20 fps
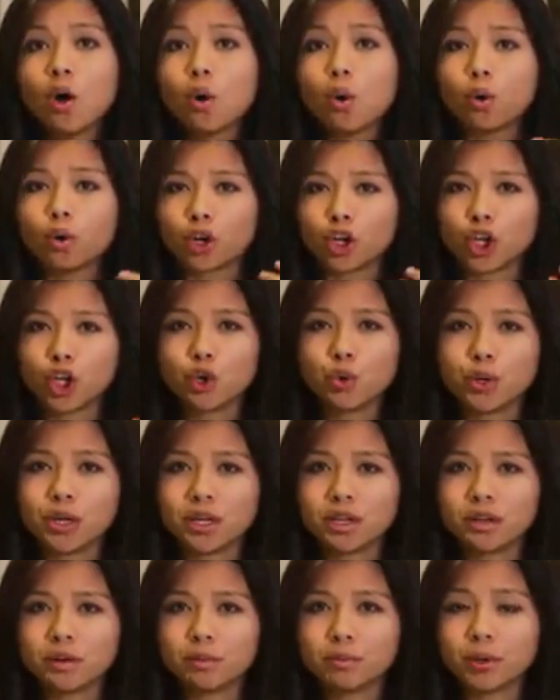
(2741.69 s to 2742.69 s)
or
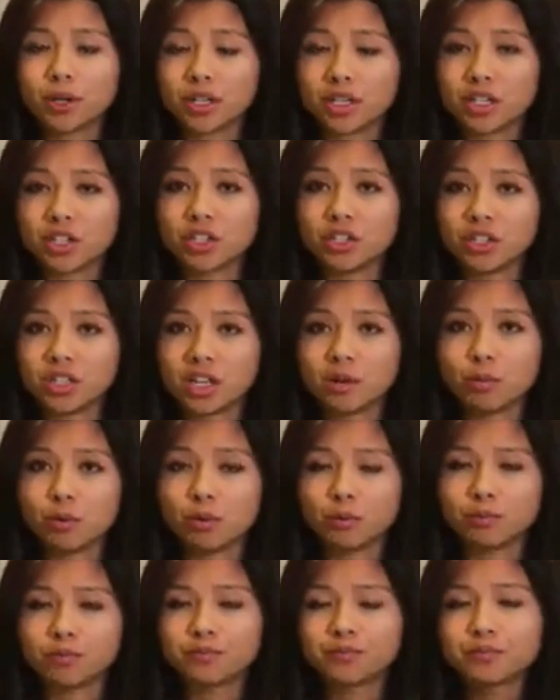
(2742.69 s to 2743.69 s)
GUID, partition
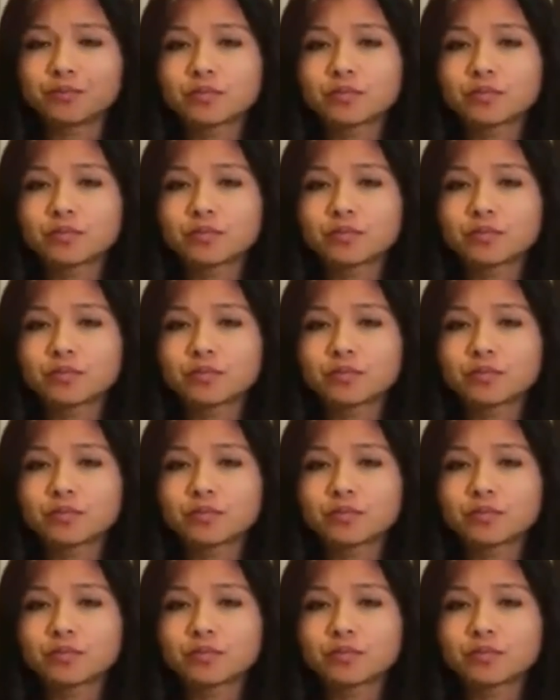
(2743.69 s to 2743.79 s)
table.